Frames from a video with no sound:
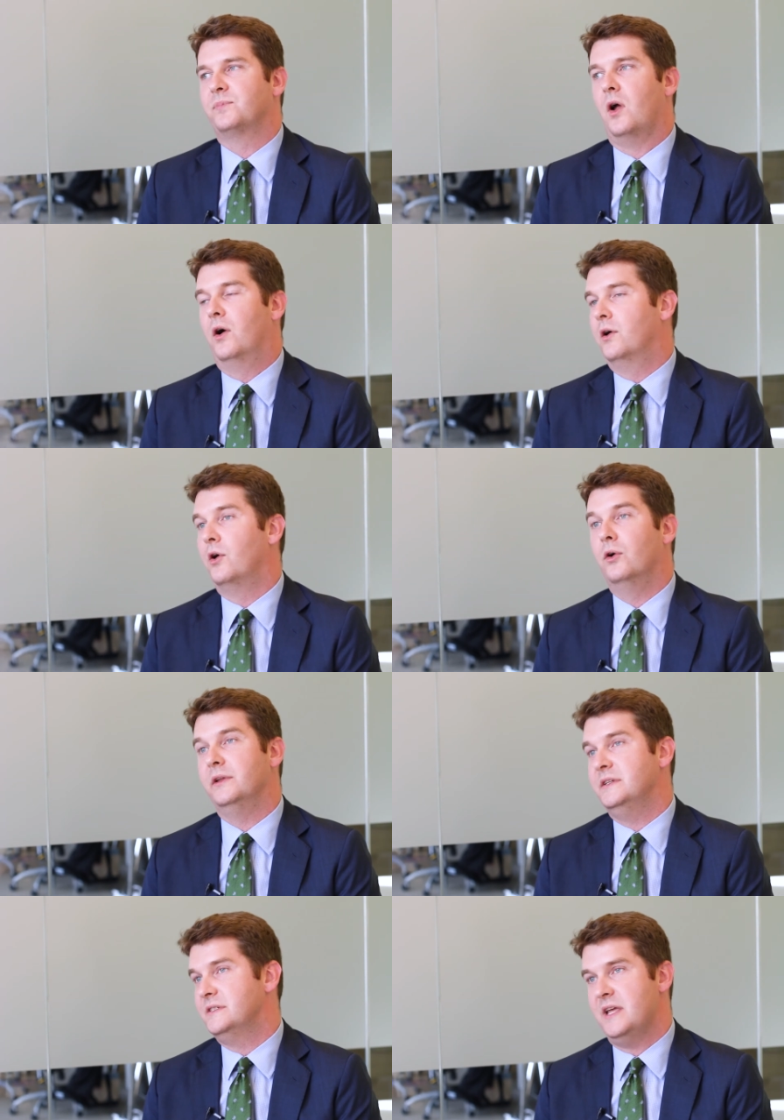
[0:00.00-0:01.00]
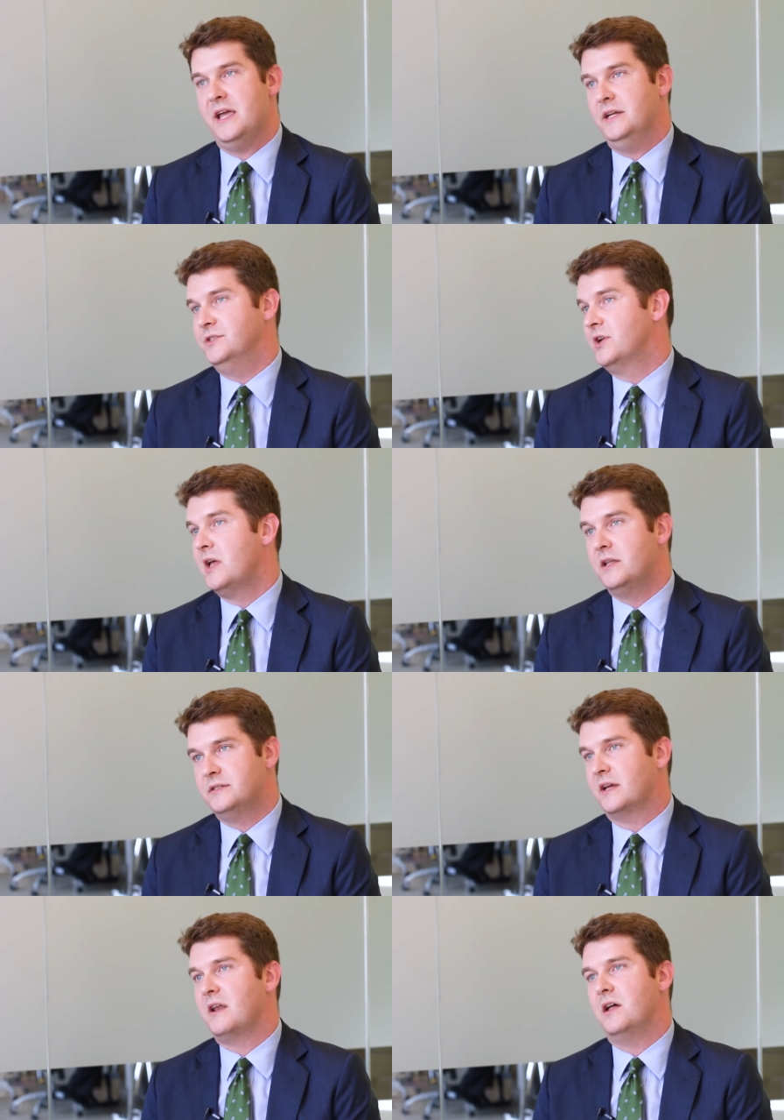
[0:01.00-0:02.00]
our early stage
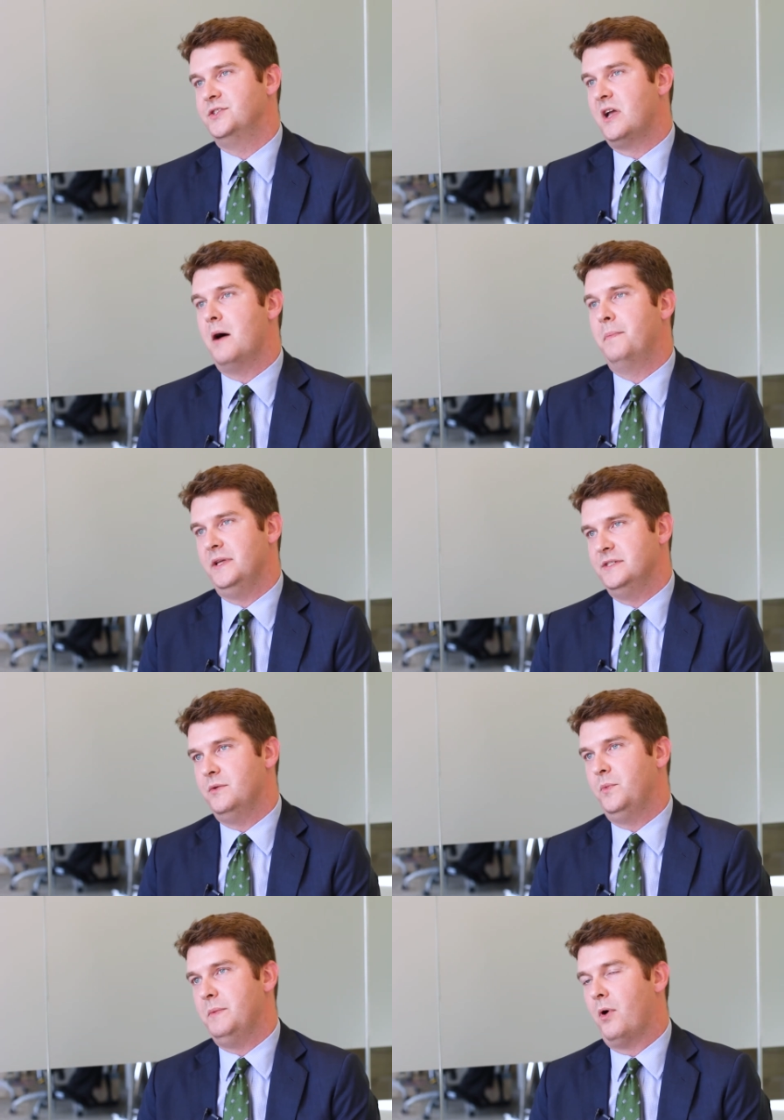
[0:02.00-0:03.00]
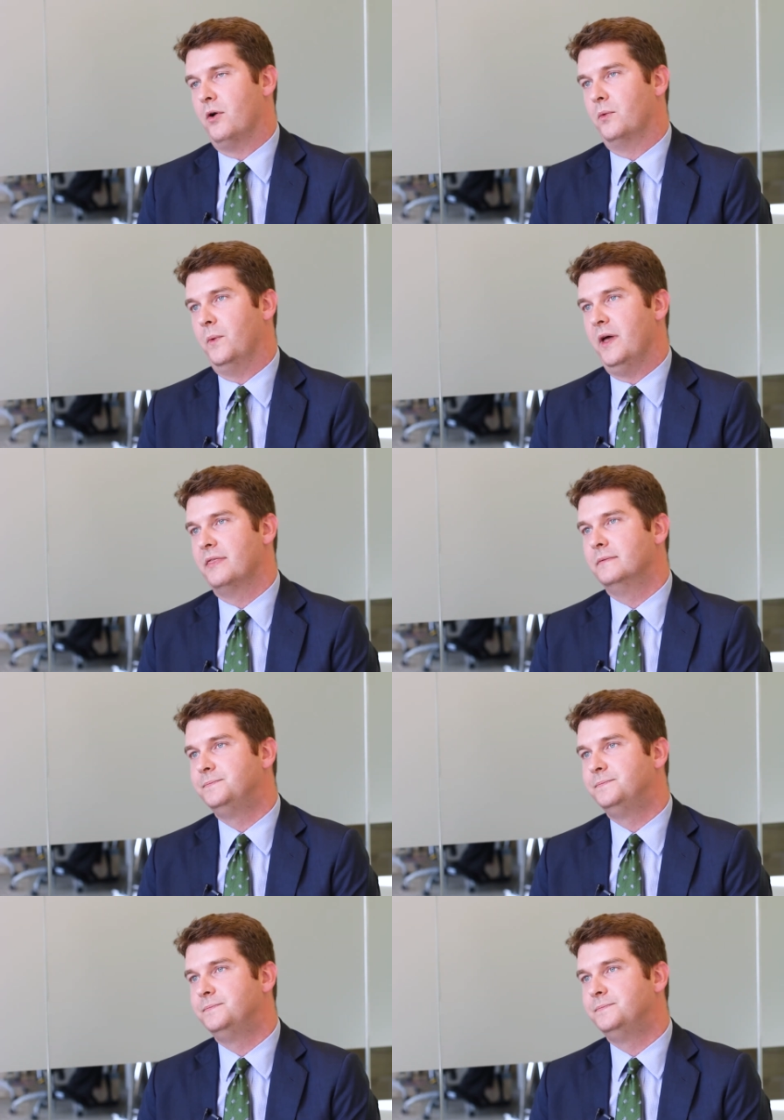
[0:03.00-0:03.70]
technology companies that we partner with.